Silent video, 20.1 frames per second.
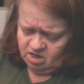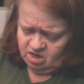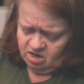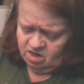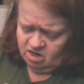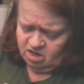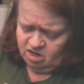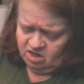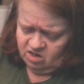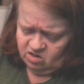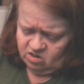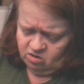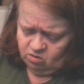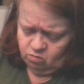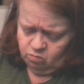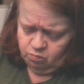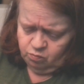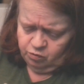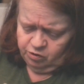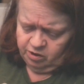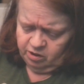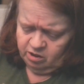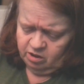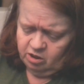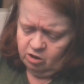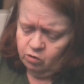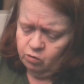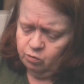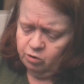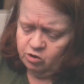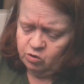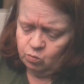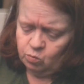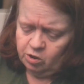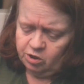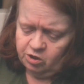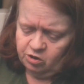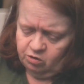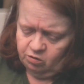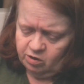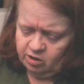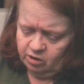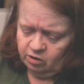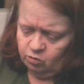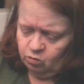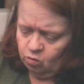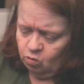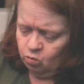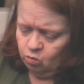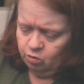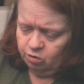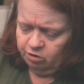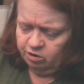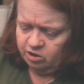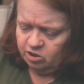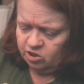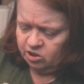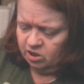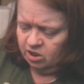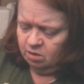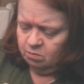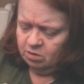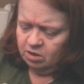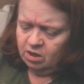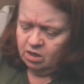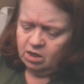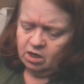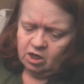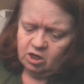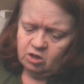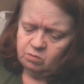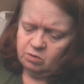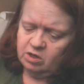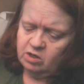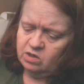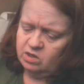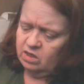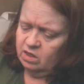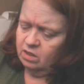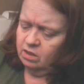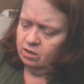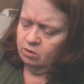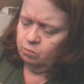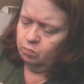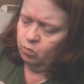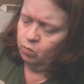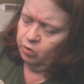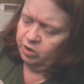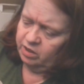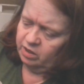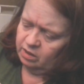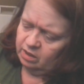Nice little point. And the other reason why you do that little 1/4 inch seam is because the point